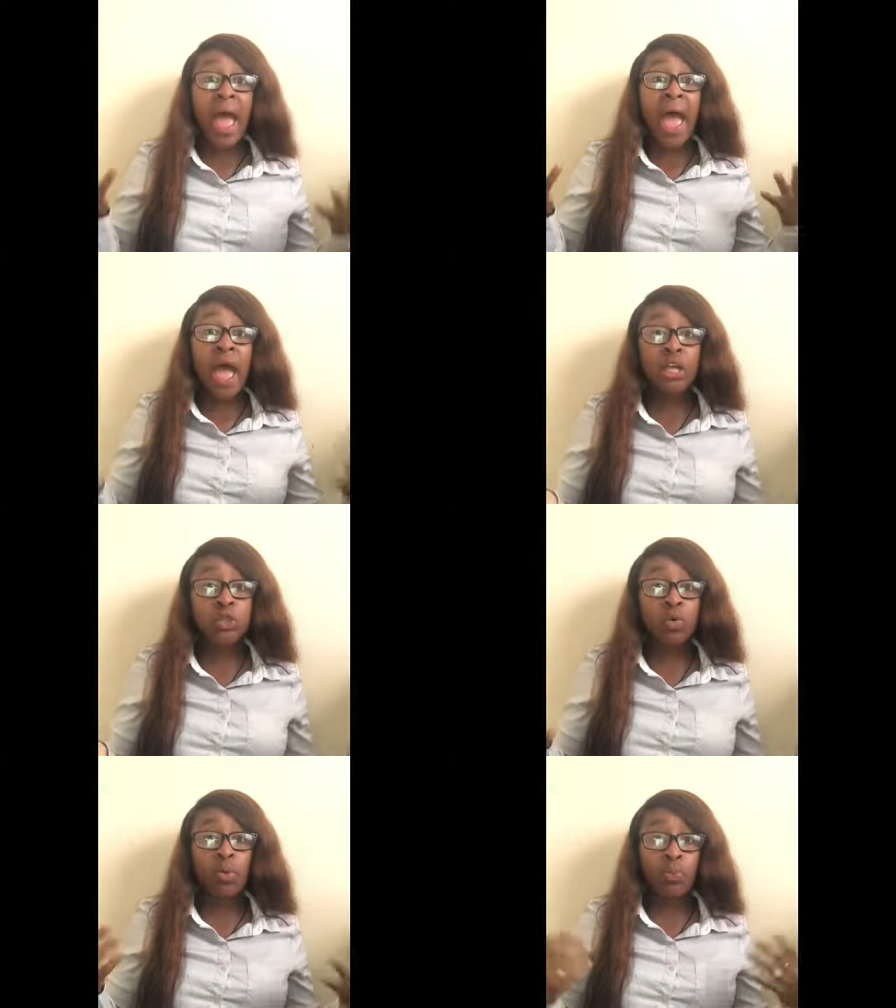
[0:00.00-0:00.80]

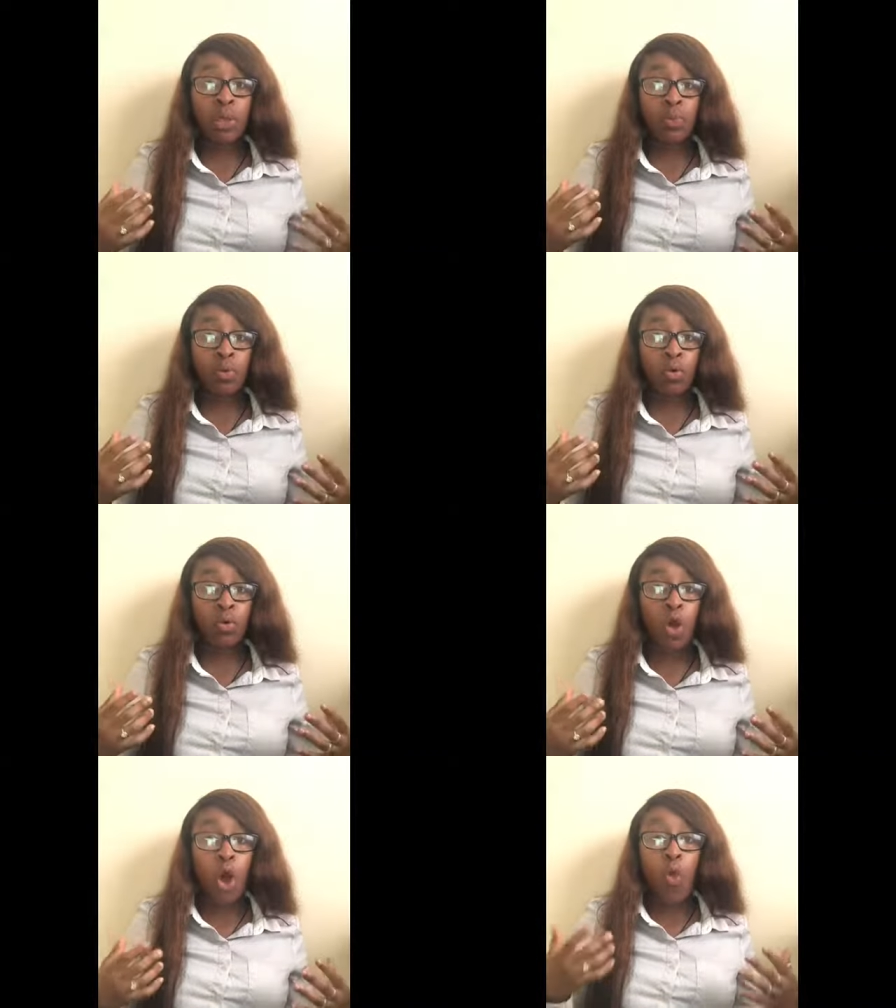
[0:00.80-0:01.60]
actual people,
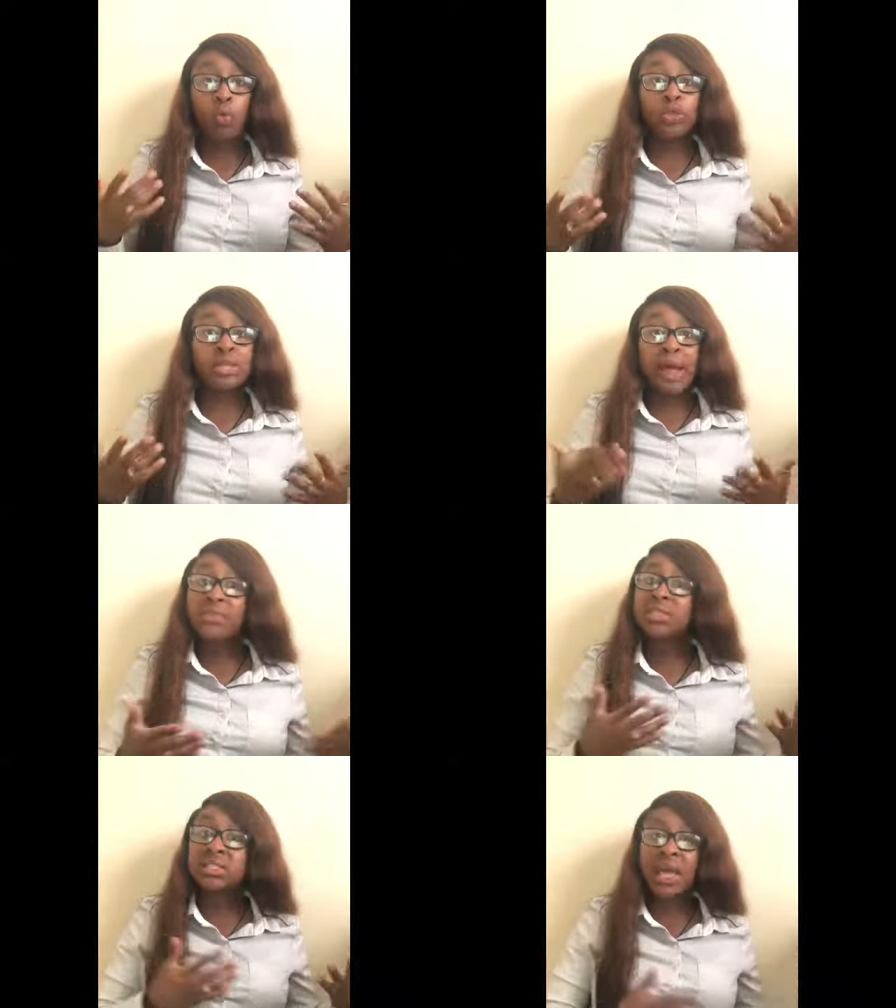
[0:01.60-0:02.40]
which have
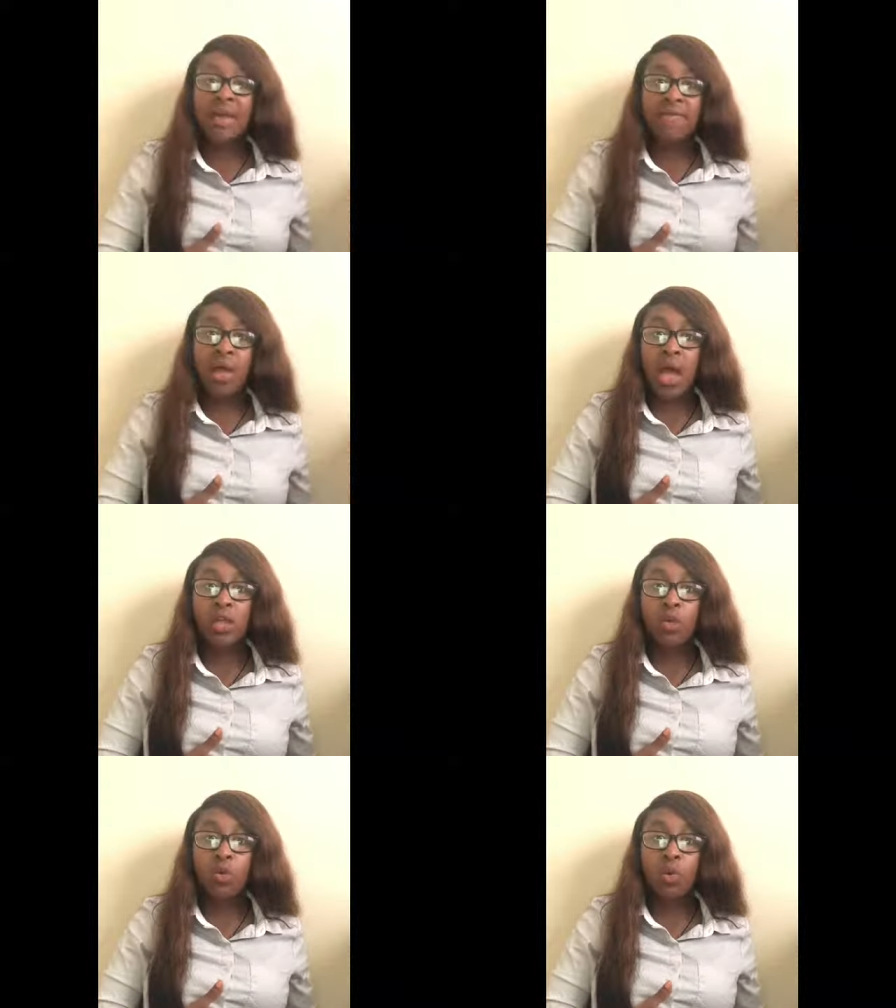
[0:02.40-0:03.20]
the same
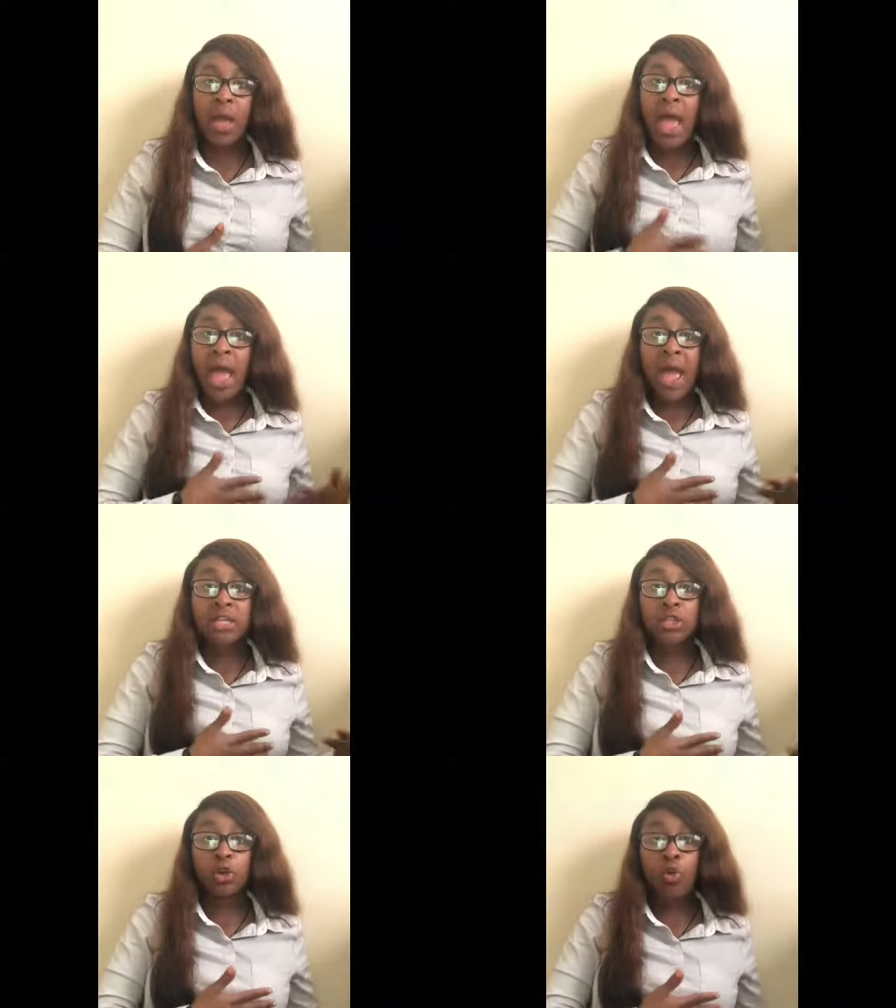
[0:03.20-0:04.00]
value
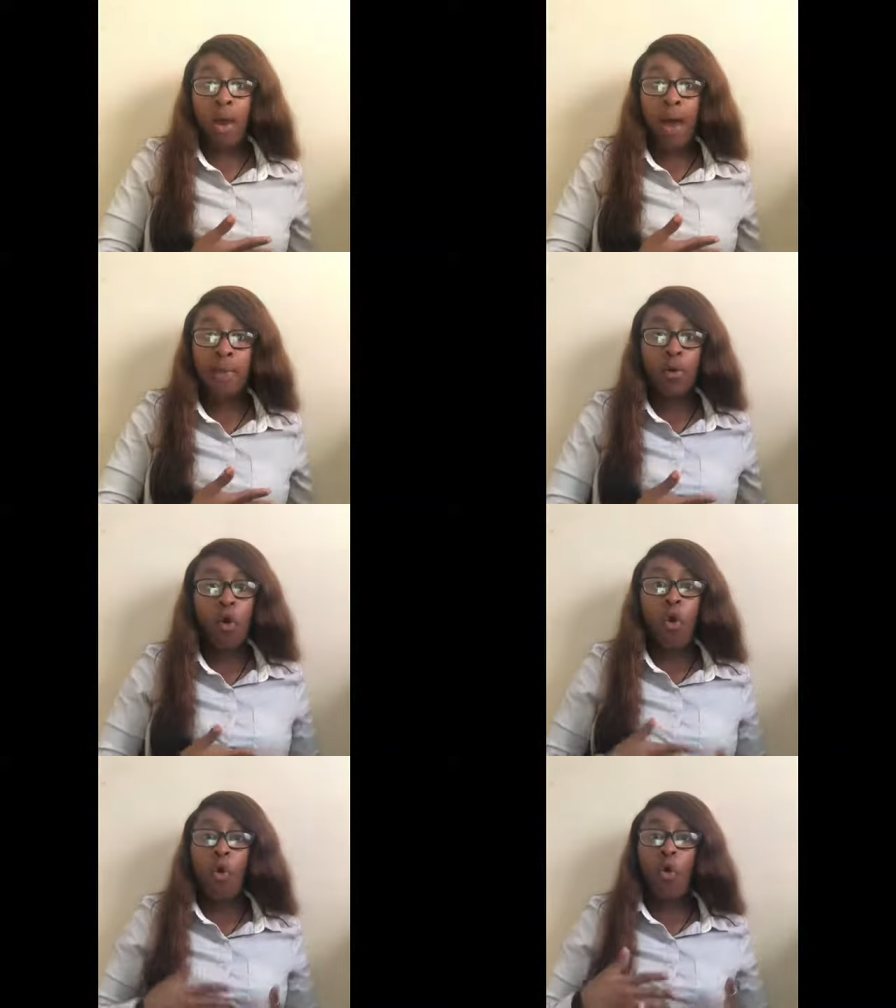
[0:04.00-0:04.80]
as a crop
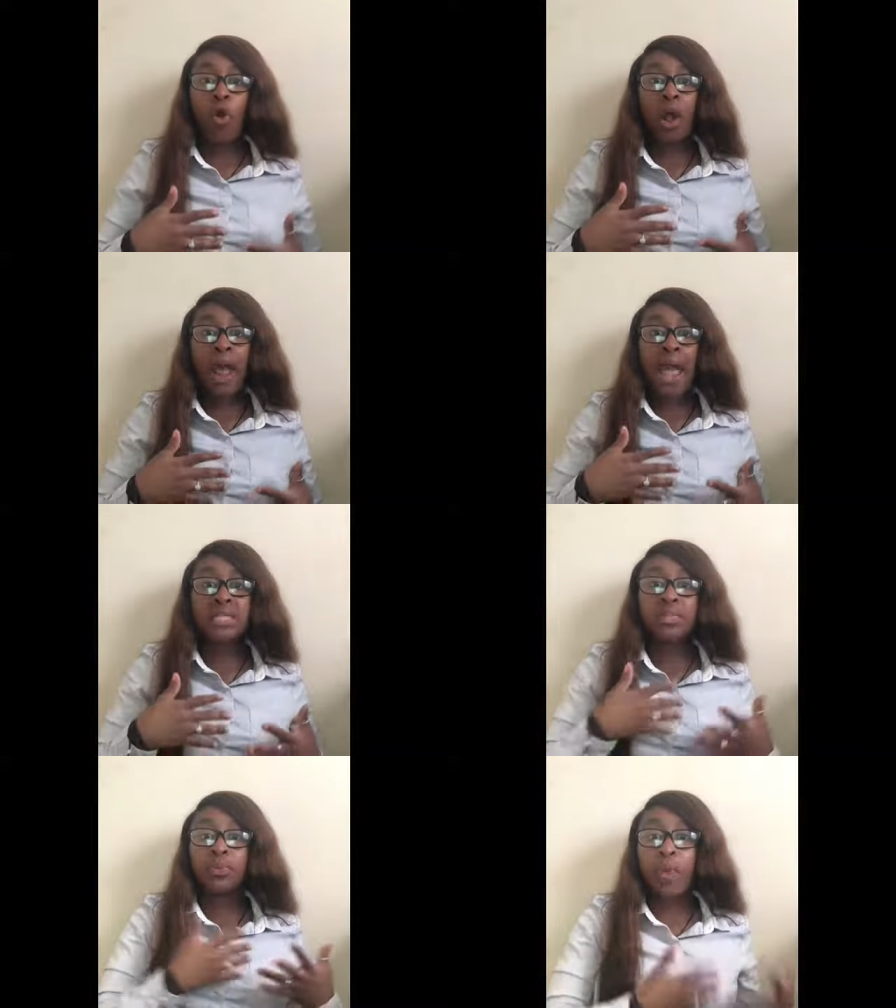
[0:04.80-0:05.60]
or
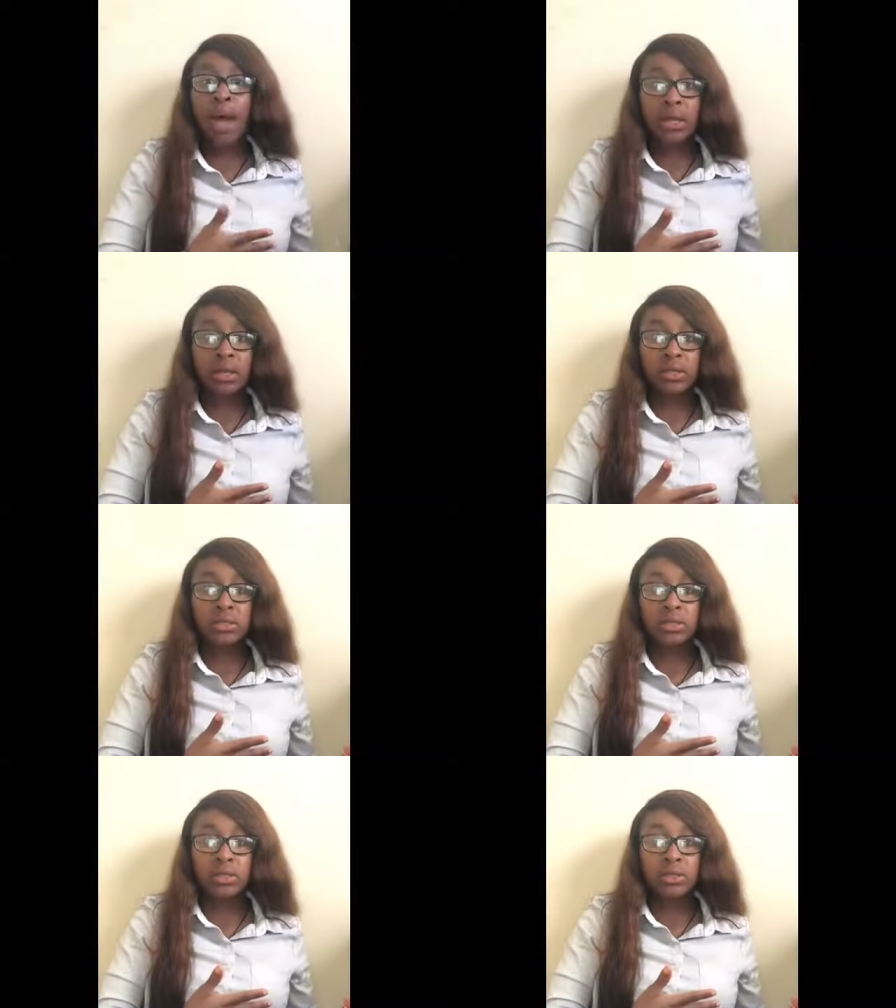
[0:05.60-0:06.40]
as a
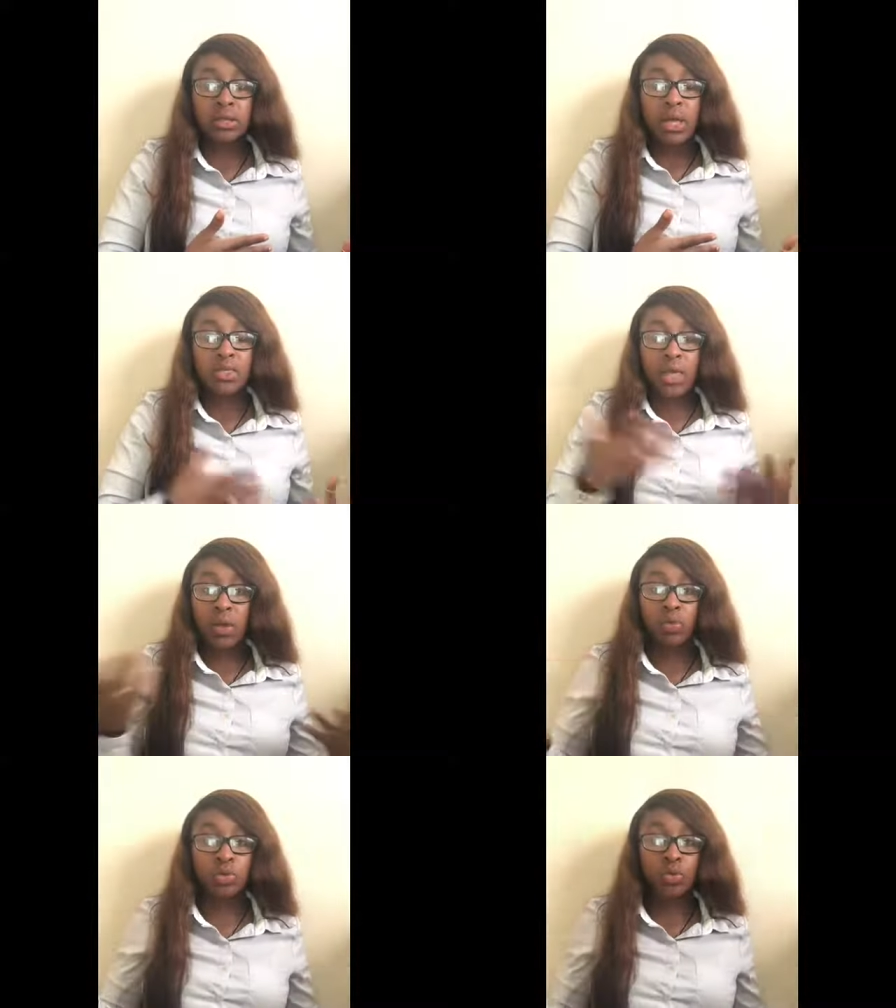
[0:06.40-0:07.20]
product
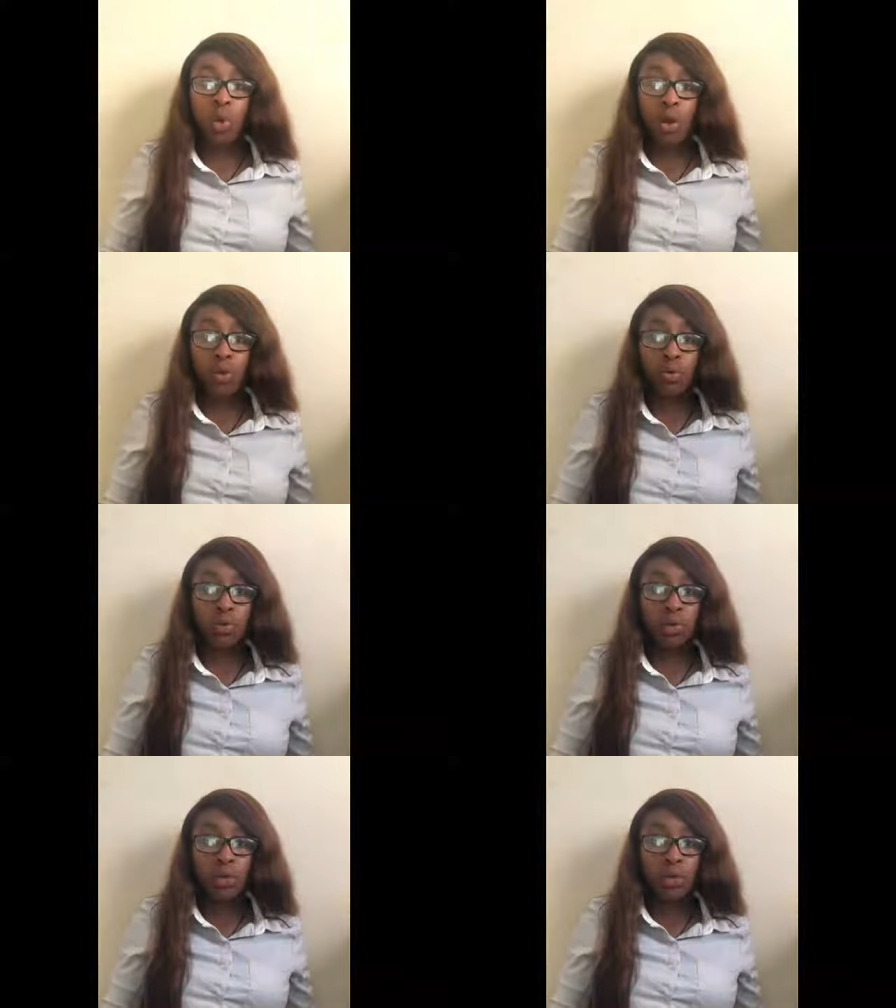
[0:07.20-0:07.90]
that was grown?